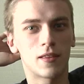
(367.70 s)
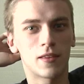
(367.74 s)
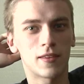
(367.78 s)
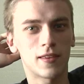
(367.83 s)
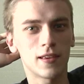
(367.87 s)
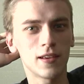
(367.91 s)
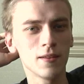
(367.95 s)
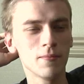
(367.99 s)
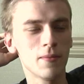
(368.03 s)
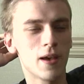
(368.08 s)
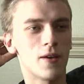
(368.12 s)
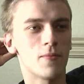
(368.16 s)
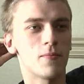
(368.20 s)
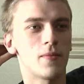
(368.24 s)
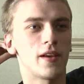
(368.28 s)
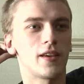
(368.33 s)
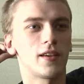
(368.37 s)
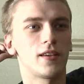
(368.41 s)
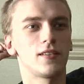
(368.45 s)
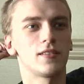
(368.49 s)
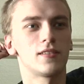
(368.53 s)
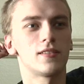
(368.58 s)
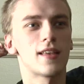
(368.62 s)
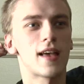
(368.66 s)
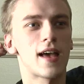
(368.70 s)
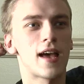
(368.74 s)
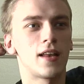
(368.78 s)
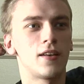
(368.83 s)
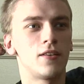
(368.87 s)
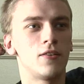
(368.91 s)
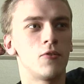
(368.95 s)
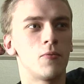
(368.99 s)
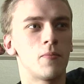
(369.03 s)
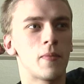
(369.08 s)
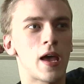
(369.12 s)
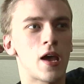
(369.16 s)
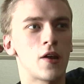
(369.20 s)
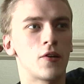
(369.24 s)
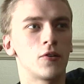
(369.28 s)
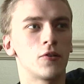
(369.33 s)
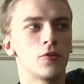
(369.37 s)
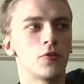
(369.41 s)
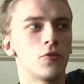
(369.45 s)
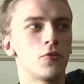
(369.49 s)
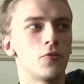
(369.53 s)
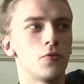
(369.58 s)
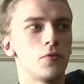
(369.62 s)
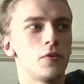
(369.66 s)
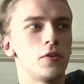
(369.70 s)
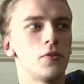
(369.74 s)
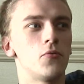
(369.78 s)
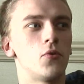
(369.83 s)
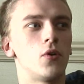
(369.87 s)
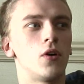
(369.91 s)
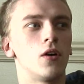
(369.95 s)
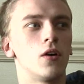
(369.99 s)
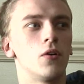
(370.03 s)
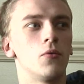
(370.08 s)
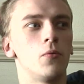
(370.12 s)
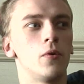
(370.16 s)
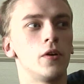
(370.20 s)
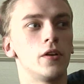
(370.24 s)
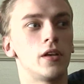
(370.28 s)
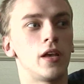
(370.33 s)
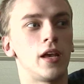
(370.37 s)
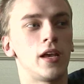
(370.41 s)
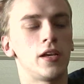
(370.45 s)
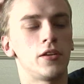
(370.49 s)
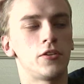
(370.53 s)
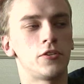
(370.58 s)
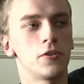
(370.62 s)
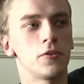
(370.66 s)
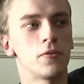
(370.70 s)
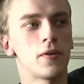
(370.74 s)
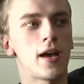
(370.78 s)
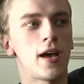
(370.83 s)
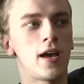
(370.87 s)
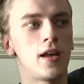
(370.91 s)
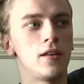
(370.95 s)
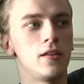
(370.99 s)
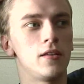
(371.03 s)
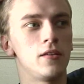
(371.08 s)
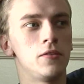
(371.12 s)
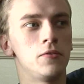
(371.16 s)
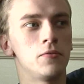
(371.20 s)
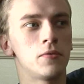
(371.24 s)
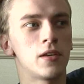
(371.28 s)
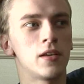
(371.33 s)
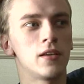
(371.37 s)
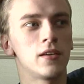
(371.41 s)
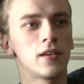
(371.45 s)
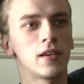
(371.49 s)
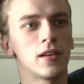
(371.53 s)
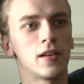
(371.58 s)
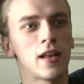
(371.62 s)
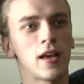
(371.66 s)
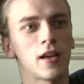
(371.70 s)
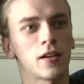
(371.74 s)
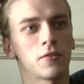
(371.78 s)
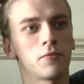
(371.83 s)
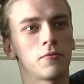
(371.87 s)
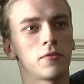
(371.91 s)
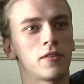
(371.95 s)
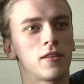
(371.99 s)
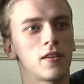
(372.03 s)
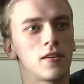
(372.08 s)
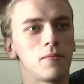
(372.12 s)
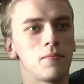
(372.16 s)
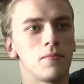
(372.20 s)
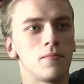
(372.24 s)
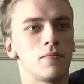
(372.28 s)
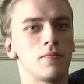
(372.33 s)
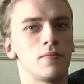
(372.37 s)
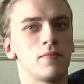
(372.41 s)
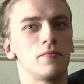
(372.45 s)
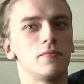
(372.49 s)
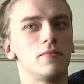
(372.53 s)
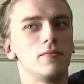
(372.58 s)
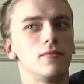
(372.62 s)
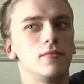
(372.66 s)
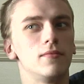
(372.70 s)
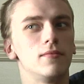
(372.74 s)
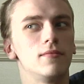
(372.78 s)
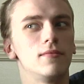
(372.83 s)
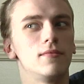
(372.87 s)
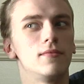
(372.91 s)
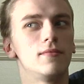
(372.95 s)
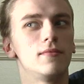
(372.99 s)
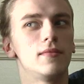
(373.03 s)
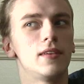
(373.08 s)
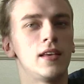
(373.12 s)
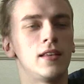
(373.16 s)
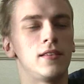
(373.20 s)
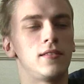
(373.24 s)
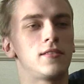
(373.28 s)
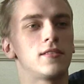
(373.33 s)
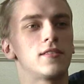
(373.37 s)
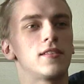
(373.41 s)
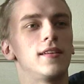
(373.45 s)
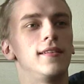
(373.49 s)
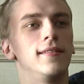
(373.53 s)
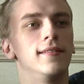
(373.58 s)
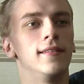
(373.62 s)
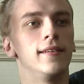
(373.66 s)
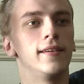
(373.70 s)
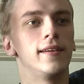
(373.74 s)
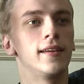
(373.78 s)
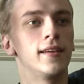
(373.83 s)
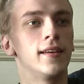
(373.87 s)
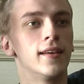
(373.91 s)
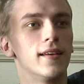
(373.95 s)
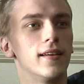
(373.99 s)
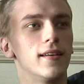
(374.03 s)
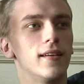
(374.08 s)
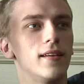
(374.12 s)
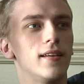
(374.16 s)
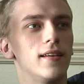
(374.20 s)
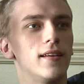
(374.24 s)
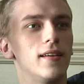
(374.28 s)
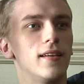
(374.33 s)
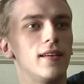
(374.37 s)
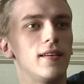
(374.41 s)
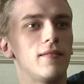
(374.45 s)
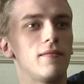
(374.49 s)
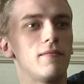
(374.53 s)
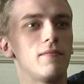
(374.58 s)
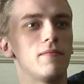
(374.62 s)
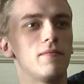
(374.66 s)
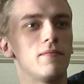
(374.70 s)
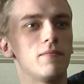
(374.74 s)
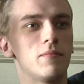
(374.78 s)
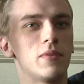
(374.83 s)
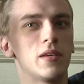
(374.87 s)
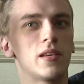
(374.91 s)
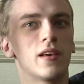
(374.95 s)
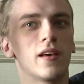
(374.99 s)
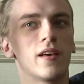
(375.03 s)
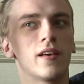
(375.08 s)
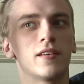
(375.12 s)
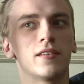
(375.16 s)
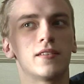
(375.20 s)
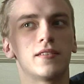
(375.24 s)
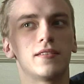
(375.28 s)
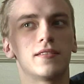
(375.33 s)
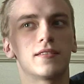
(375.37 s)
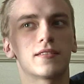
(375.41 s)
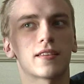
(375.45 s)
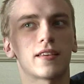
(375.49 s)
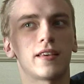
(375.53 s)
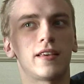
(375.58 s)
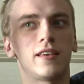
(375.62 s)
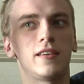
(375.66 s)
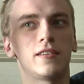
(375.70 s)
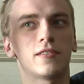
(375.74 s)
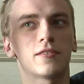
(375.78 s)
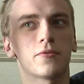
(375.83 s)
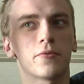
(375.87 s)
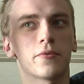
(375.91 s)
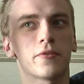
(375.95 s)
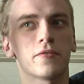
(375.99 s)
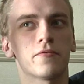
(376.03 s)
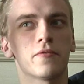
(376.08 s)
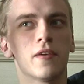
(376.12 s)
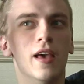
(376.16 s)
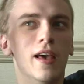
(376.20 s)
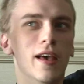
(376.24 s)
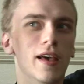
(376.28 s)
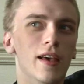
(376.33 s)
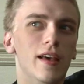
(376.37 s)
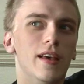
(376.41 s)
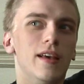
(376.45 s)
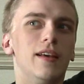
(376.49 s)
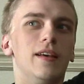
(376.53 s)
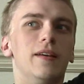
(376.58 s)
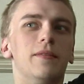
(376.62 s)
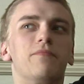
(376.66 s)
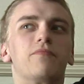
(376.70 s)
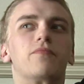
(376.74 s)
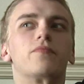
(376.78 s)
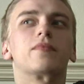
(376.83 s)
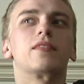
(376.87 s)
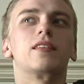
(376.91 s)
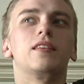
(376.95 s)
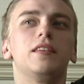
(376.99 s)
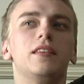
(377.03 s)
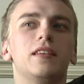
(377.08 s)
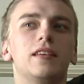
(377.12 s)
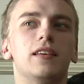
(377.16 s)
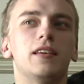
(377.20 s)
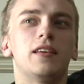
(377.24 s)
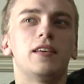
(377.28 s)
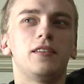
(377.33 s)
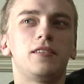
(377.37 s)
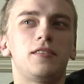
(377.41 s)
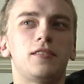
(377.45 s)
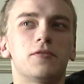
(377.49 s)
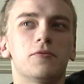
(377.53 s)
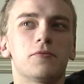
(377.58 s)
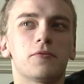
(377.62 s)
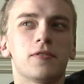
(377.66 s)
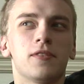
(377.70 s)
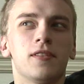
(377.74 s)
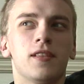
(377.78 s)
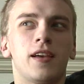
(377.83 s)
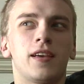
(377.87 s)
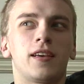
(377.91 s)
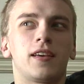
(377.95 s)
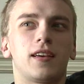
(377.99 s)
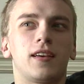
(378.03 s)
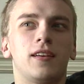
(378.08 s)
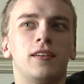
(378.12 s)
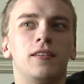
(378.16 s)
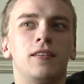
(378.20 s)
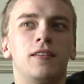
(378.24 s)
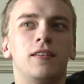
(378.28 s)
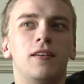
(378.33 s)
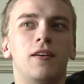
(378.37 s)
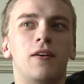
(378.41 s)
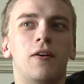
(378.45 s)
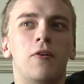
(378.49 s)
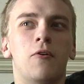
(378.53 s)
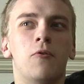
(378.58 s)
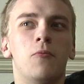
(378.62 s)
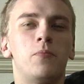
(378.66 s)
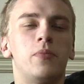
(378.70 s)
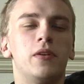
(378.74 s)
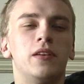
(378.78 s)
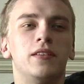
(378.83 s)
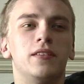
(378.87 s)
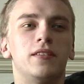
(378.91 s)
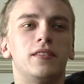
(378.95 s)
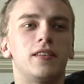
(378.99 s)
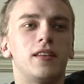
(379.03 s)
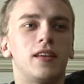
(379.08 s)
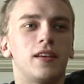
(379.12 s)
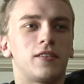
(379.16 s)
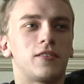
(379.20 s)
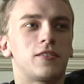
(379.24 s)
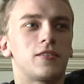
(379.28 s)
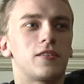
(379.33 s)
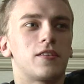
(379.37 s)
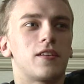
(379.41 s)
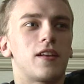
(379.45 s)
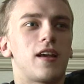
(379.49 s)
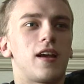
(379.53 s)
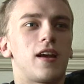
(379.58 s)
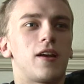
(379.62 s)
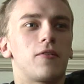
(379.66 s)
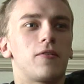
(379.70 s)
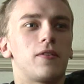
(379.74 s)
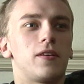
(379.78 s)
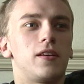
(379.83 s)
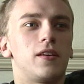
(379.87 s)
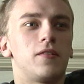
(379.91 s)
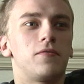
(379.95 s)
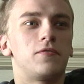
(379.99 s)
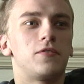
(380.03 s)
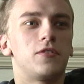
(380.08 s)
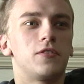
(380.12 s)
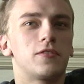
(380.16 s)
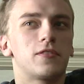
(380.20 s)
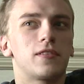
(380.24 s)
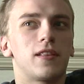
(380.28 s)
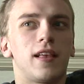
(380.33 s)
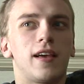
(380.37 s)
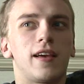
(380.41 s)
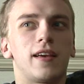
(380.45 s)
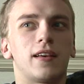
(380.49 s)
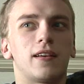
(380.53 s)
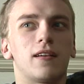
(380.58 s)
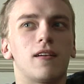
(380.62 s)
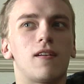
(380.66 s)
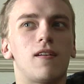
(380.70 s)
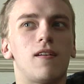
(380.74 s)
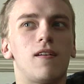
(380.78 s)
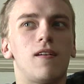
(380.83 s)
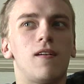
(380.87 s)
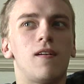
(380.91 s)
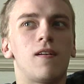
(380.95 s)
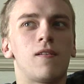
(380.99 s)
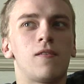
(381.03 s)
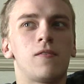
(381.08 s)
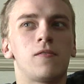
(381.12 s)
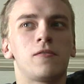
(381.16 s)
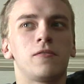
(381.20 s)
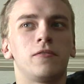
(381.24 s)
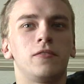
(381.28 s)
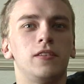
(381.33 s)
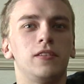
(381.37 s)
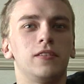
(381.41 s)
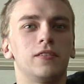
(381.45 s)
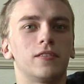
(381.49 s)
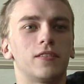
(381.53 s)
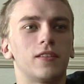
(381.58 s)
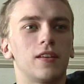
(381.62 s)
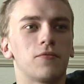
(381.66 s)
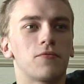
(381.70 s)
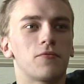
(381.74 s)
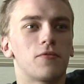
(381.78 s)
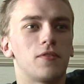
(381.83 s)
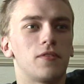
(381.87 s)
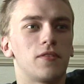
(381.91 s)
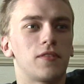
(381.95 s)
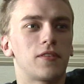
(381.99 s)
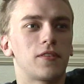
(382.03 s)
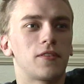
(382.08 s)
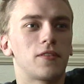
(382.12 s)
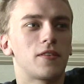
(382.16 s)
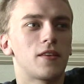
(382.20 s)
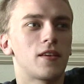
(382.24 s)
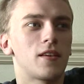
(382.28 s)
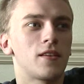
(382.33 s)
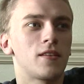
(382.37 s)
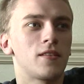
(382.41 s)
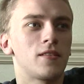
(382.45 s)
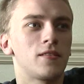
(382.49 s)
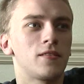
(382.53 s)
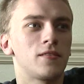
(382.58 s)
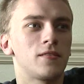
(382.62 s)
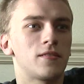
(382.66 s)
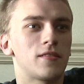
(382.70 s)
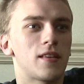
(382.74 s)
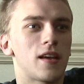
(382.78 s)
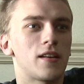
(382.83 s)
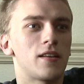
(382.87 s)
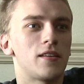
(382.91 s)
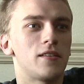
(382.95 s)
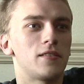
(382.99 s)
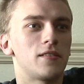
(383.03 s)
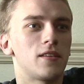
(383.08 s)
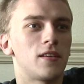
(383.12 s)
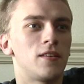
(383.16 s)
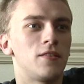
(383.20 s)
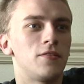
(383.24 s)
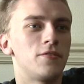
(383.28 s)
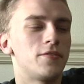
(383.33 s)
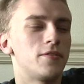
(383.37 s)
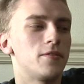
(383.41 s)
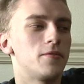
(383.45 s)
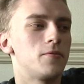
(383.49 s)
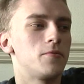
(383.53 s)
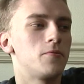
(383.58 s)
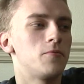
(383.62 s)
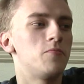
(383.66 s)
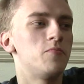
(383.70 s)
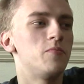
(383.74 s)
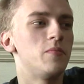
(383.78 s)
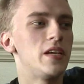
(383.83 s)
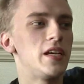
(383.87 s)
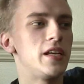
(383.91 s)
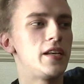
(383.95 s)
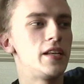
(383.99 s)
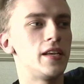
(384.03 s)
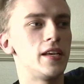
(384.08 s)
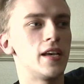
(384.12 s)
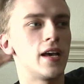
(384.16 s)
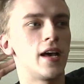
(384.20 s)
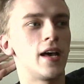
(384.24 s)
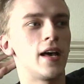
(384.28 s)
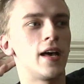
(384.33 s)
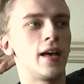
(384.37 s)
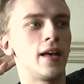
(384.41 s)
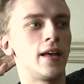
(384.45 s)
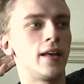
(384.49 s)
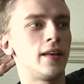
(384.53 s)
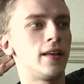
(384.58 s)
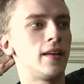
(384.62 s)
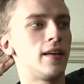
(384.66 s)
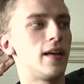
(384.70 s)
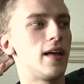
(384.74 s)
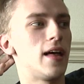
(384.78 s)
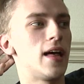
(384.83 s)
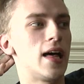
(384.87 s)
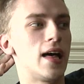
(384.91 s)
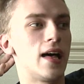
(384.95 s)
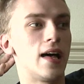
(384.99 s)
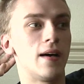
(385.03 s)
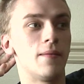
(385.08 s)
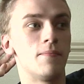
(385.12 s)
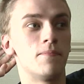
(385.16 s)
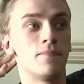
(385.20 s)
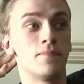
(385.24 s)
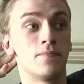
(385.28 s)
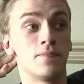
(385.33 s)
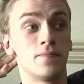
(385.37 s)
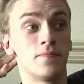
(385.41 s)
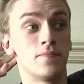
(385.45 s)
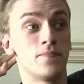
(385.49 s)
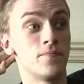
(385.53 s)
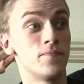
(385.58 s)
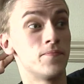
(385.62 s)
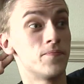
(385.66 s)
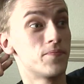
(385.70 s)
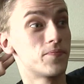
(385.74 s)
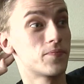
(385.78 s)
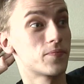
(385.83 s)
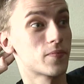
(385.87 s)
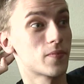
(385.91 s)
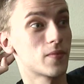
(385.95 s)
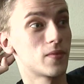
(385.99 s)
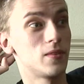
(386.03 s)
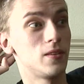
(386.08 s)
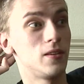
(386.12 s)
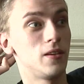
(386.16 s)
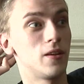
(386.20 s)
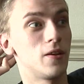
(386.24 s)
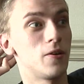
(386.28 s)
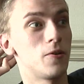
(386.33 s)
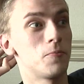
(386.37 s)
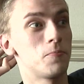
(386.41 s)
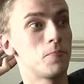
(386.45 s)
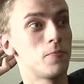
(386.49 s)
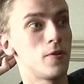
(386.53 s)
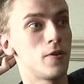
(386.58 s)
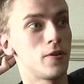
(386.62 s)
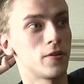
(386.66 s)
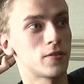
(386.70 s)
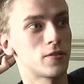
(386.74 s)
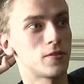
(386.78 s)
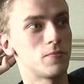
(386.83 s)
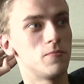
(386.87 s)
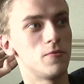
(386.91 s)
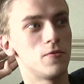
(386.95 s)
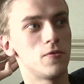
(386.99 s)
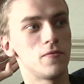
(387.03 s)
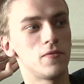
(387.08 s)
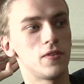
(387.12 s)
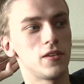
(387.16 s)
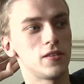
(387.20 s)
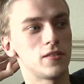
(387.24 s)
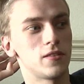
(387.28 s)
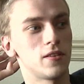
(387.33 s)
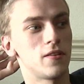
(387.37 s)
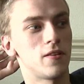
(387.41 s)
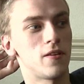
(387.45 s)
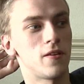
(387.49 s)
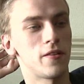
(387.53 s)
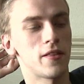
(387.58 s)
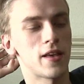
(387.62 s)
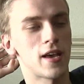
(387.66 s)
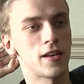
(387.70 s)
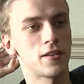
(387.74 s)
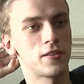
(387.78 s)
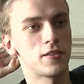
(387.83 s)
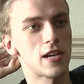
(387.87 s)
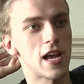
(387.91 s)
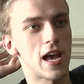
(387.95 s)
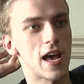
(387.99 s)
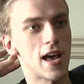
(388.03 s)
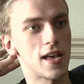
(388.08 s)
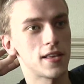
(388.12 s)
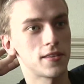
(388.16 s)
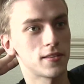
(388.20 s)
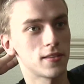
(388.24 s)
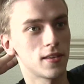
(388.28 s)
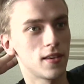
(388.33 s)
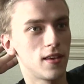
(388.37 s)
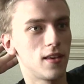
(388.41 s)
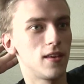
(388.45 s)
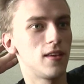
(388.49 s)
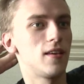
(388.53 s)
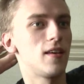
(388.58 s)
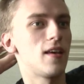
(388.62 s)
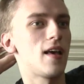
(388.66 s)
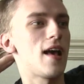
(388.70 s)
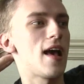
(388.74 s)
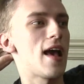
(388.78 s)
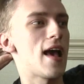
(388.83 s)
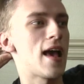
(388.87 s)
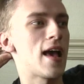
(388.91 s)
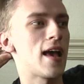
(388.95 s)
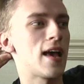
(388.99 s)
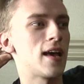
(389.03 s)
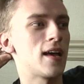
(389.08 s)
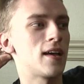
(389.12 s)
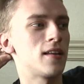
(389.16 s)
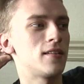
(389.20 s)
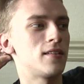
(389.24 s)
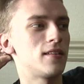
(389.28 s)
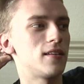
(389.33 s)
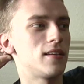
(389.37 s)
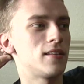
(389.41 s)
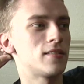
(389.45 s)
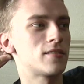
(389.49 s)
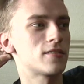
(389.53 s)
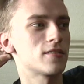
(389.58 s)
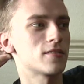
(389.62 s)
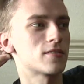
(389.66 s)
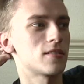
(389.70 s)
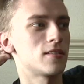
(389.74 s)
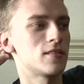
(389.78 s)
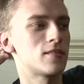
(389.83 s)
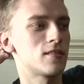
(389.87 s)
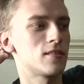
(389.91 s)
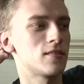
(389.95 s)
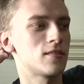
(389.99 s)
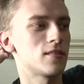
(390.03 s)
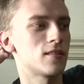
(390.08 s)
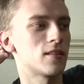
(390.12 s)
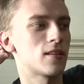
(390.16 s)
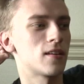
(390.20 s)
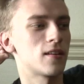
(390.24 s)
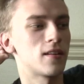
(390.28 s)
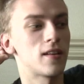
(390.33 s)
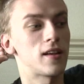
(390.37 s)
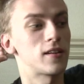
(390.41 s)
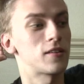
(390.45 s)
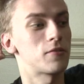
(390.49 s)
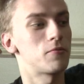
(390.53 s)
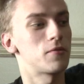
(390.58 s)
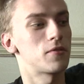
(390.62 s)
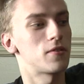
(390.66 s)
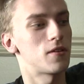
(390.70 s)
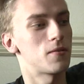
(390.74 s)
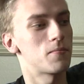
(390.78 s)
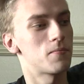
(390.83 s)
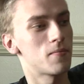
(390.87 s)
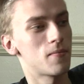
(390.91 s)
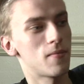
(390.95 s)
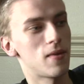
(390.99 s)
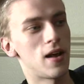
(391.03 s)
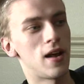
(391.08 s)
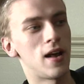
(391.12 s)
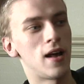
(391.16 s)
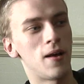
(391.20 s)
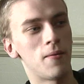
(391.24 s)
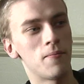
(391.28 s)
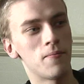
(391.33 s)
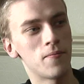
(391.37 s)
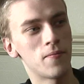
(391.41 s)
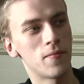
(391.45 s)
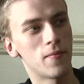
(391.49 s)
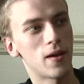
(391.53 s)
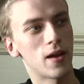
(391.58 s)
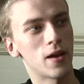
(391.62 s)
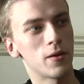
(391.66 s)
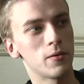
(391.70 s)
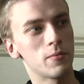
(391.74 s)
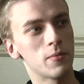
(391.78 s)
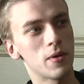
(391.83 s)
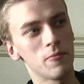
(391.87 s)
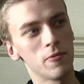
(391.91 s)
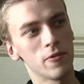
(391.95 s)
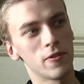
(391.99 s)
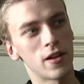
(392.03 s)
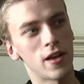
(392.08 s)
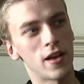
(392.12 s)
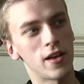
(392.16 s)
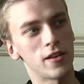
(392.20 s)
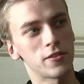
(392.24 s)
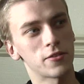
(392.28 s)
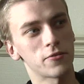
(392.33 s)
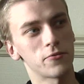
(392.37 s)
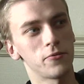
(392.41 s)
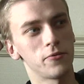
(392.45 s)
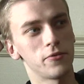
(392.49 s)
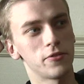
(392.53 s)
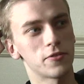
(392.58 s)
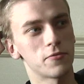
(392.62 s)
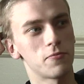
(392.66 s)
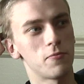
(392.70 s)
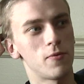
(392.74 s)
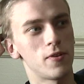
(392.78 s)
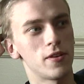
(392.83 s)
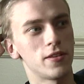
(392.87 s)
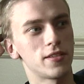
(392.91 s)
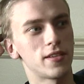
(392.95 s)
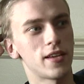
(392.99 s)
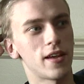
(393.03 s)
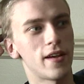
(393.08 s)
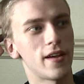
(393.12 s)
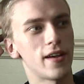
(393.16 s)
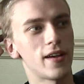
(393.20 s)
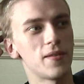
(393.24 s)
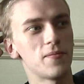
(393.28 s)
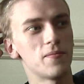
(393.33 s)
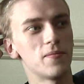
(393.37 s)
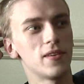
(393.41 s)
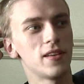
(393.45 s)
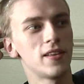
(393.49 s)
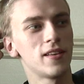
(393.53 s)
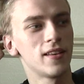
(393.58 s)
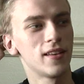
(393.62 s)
The thing about Mike is that no matter who you are, what age you're at, you can connect with him instantly. Because he's sort of like an open dictionary of just like all these different things that he's into, media, you know, books, movies, and all that jazz. And it's easy to connect with him. I remember in high school this one time,